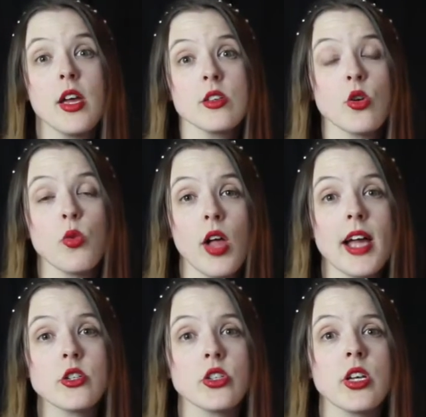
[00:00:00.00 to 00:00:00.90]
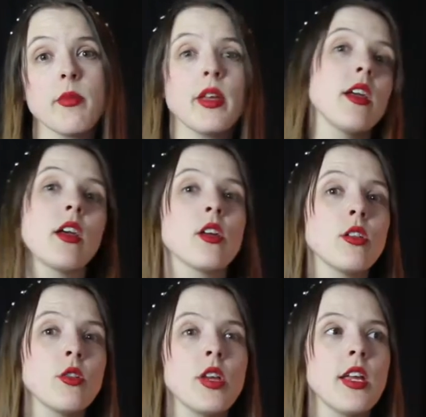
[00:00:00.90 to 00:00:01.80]
So we'll actually be
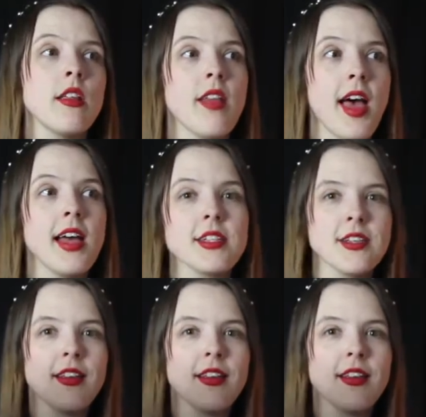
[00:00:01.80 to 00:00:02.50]
including that